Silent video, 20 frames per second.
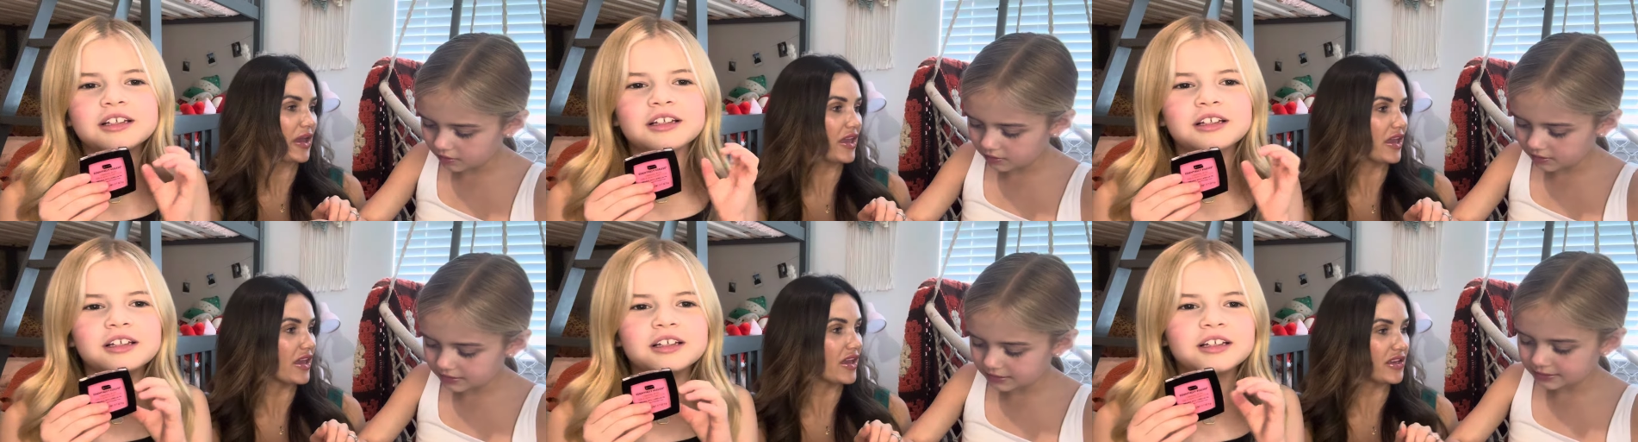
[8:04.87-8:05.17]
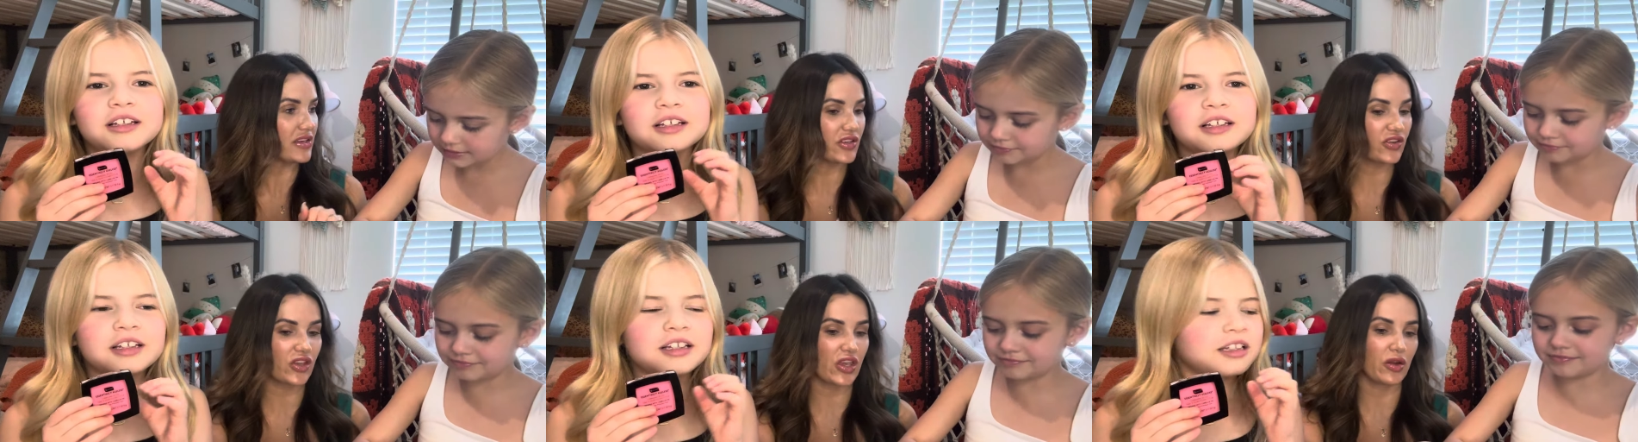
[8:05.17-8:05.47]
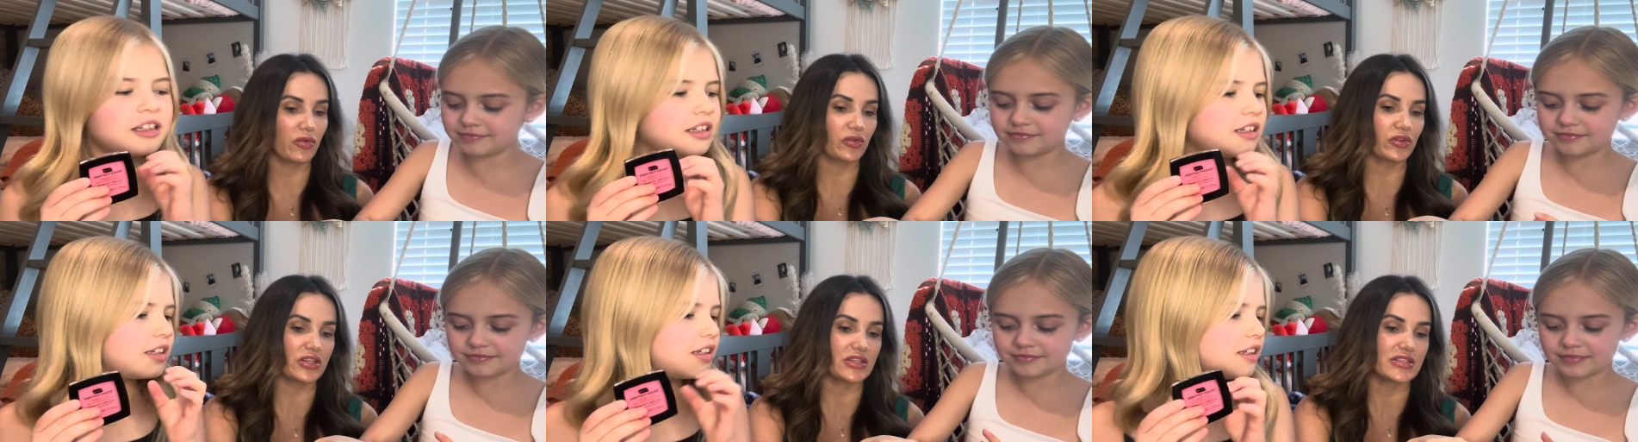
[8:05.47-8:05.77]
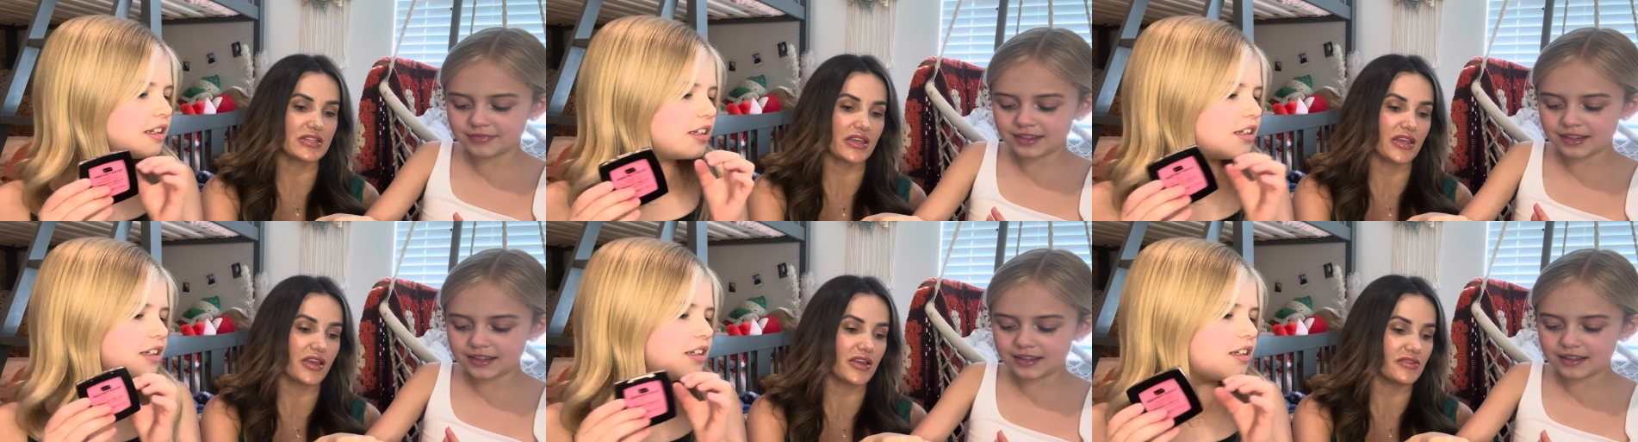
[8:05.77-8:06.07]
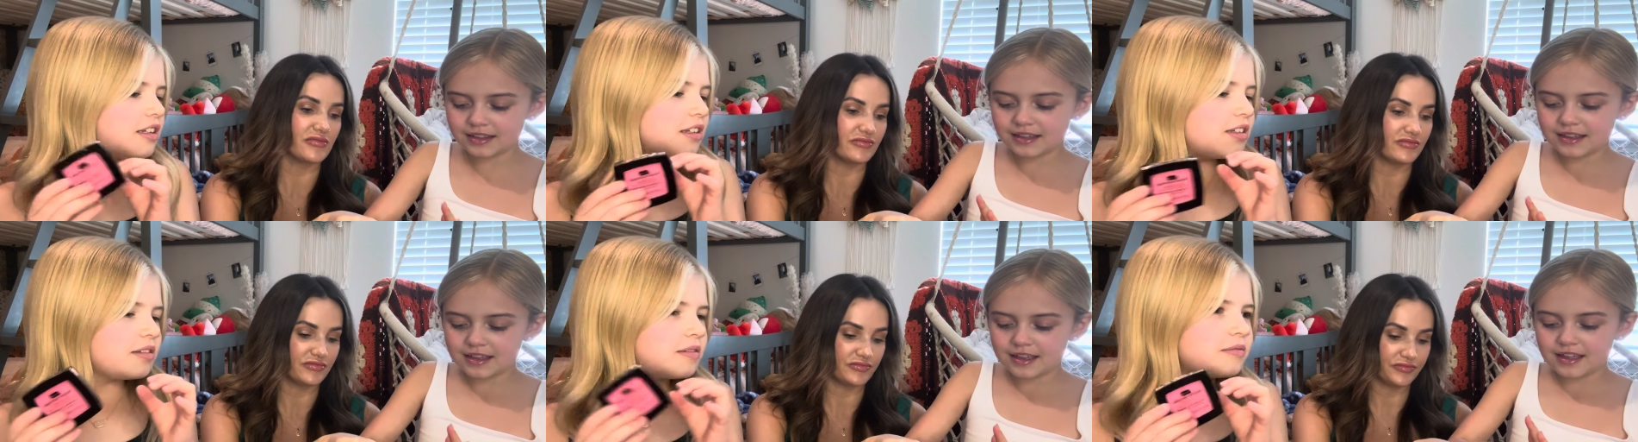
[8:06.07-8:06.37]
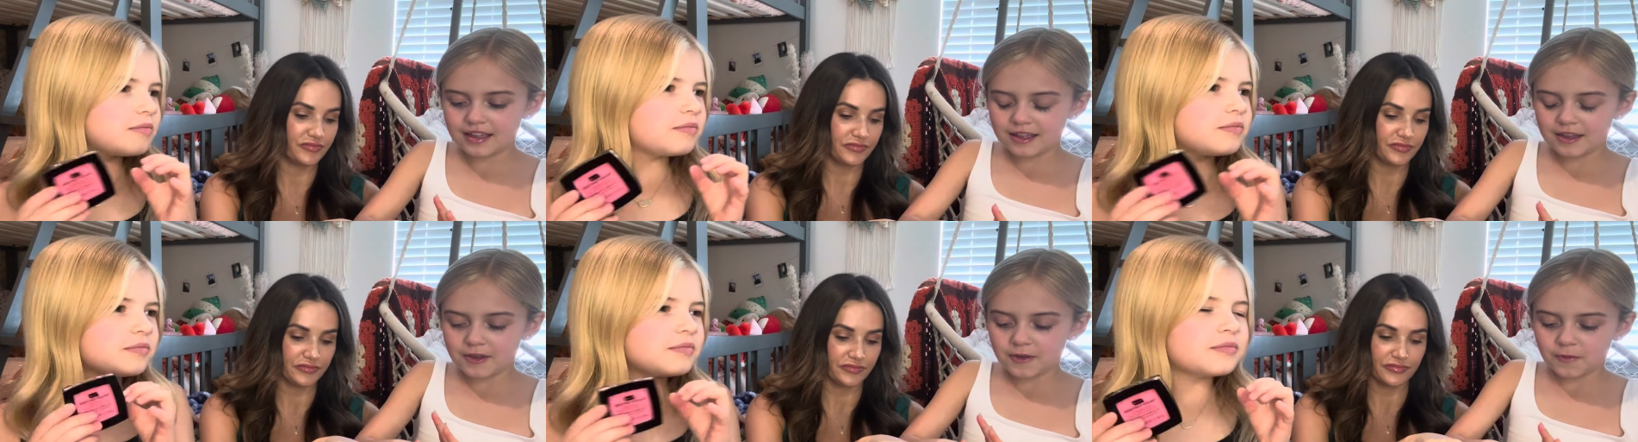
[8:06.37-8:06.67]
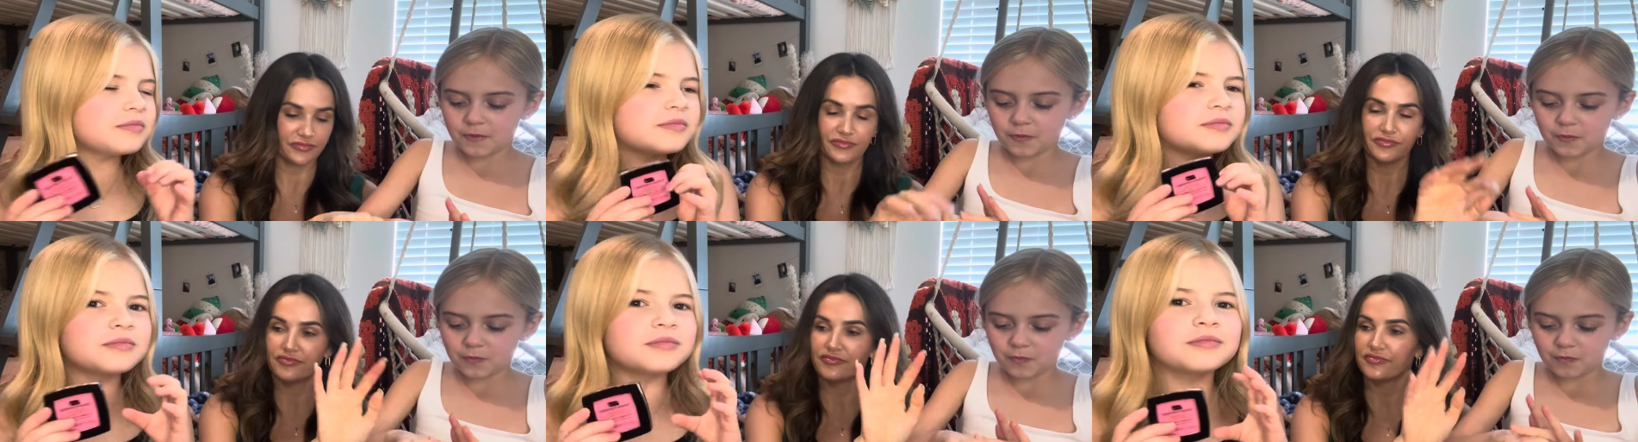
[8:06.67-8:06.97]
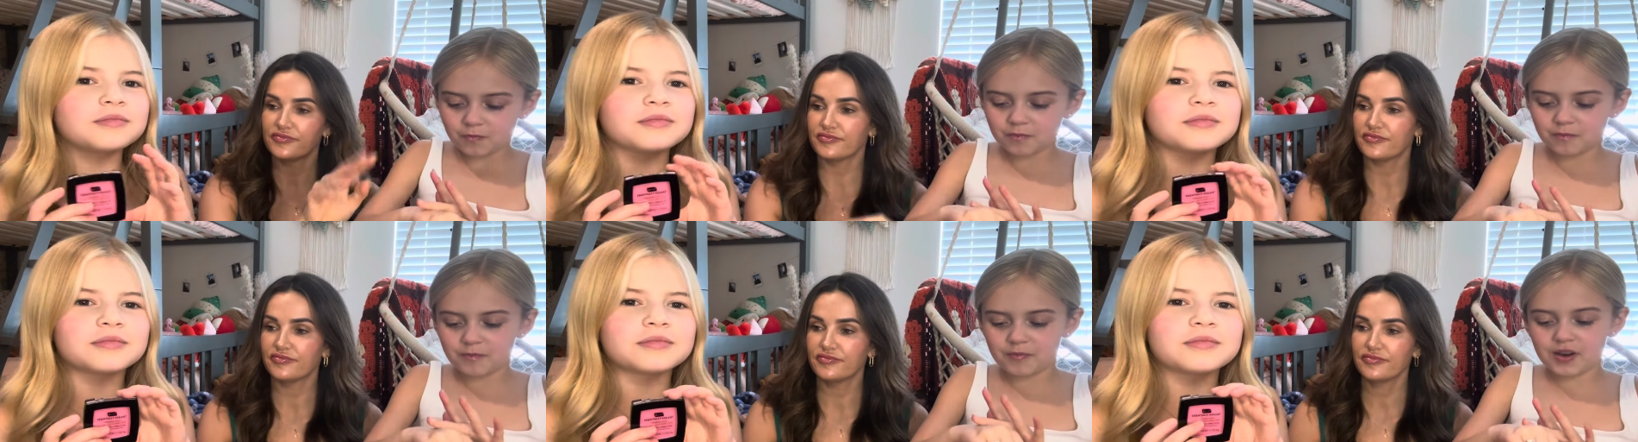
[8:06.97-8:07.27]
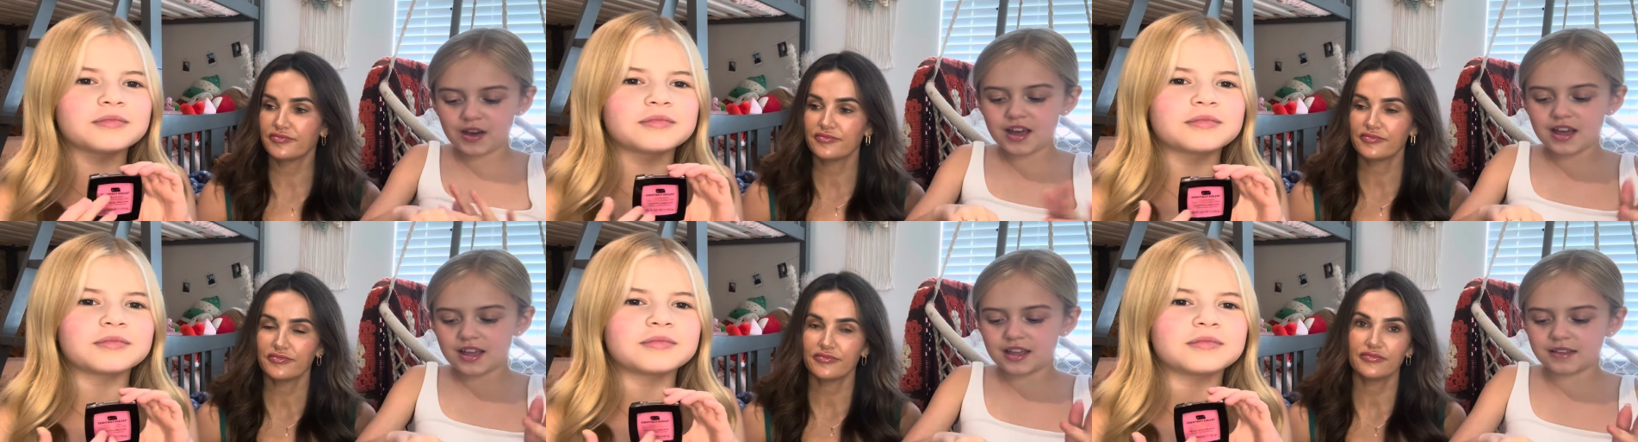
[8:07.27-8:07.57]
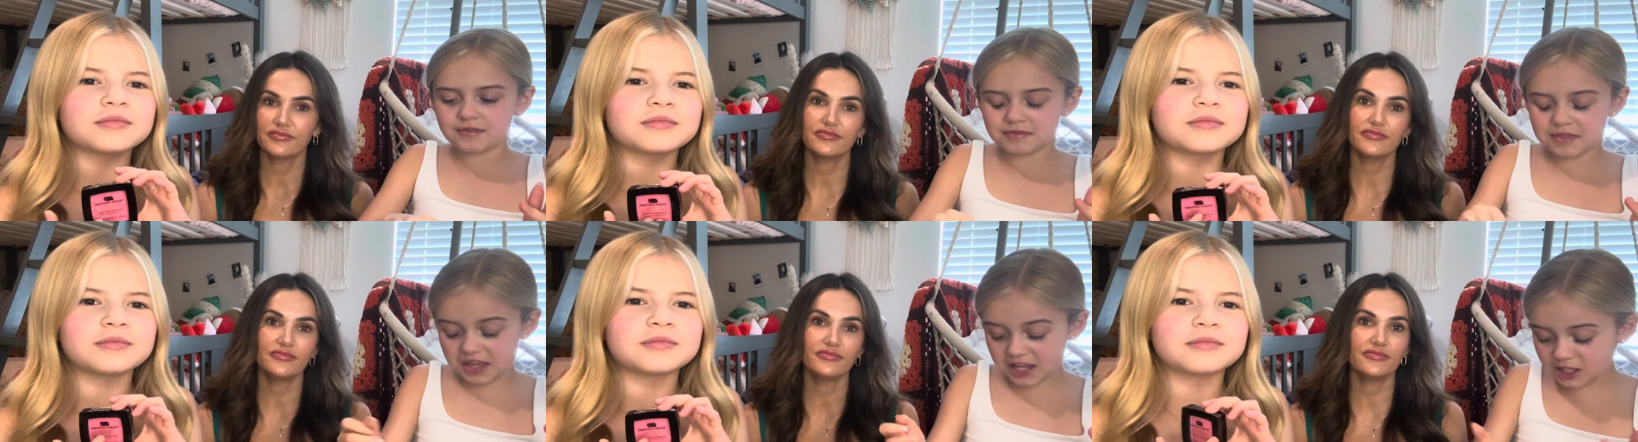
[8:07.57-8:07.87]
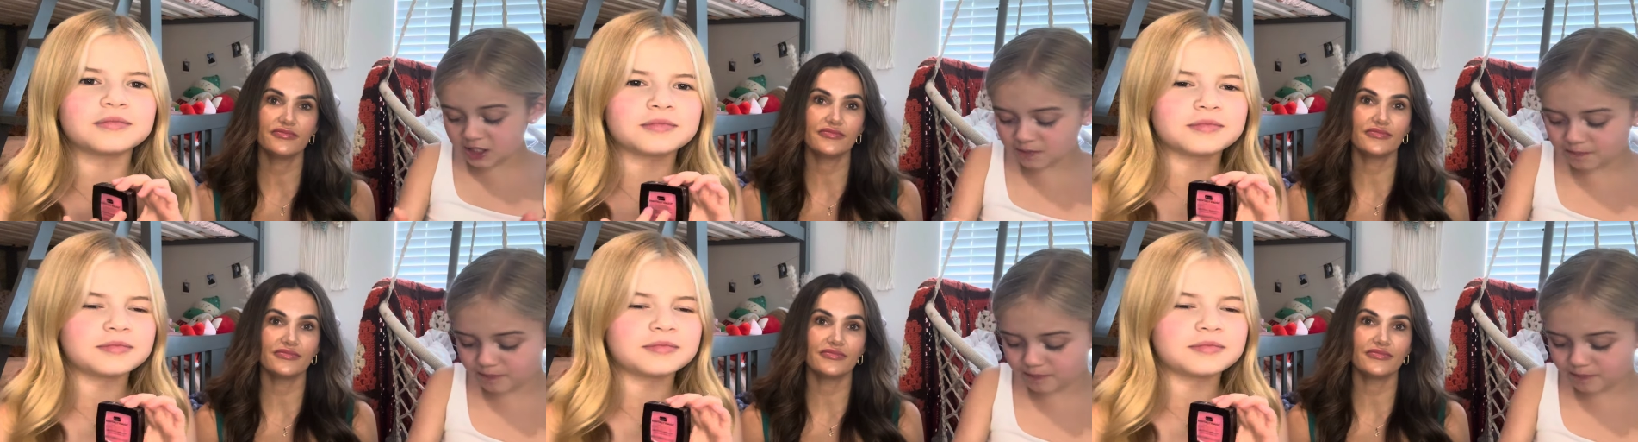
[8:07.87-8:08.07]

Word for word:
Speaker 1: hand. You can't really see it.
Speaker 2: But it's